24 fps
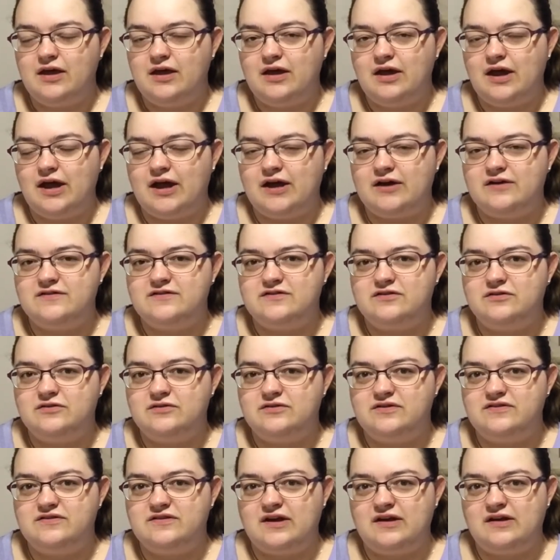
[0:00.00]
Our school
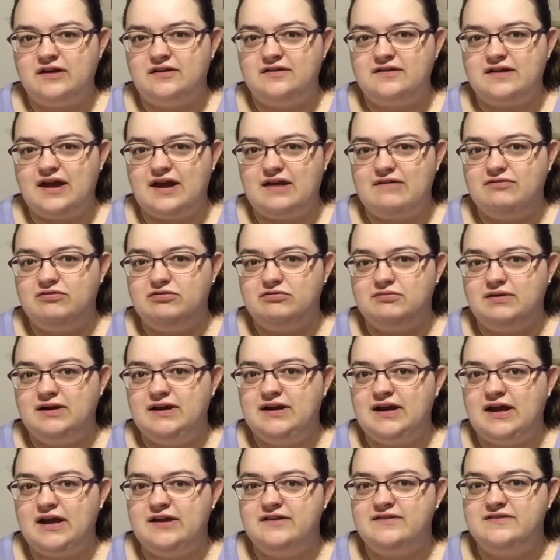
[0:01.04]
decided to have 3
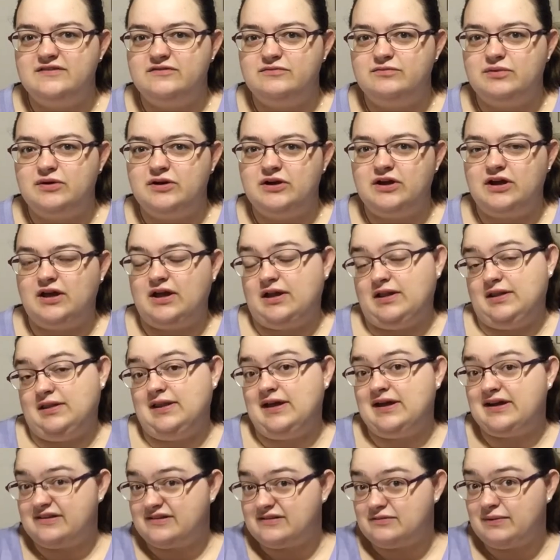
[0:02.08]
days of work
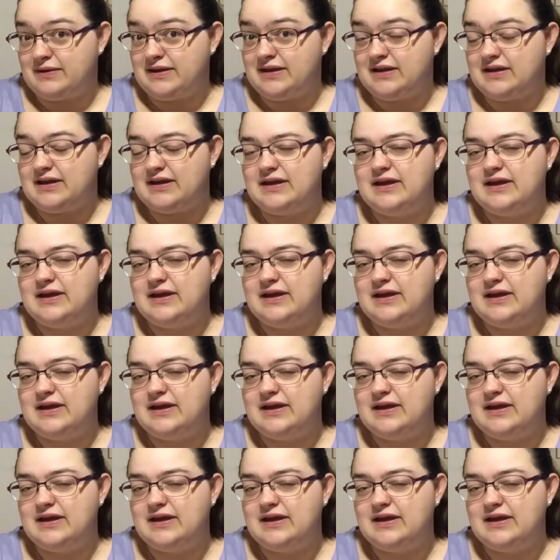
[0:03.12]
last week